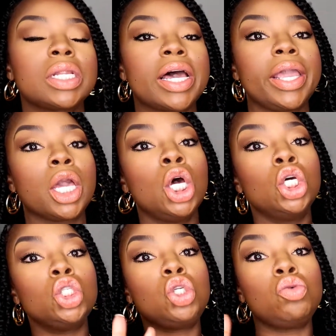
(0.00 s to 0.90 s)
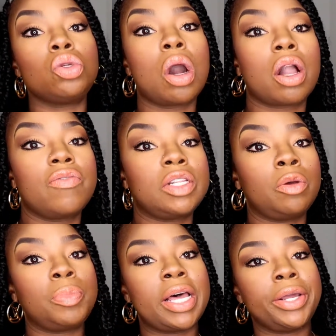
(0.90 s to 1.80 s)
like too dark of a
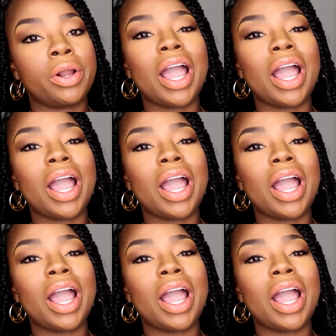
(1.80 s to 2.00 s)
lip liner.